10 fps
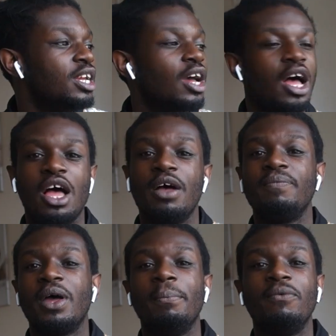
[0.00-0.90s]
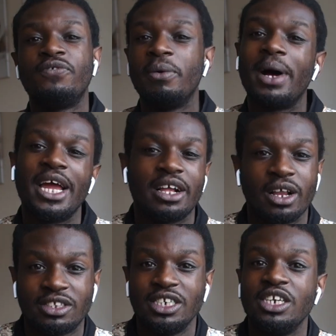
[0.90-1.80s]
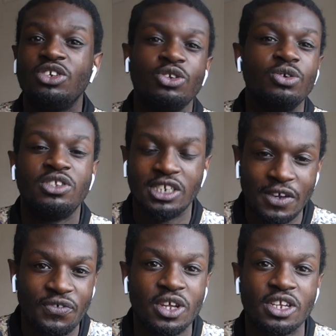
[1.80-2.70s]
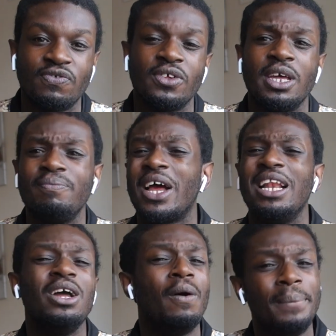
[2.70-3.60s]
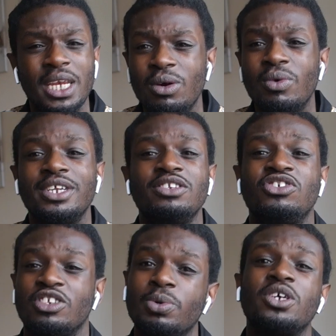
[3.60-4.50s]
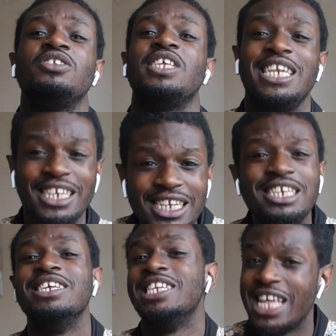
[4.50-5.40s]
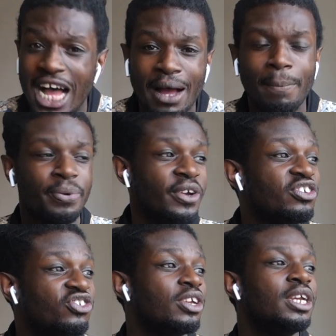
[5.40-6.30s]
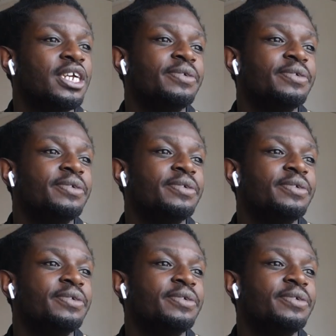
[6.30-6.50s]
For my class, I did do certificates for them, like little mini ones, just because they needed that push.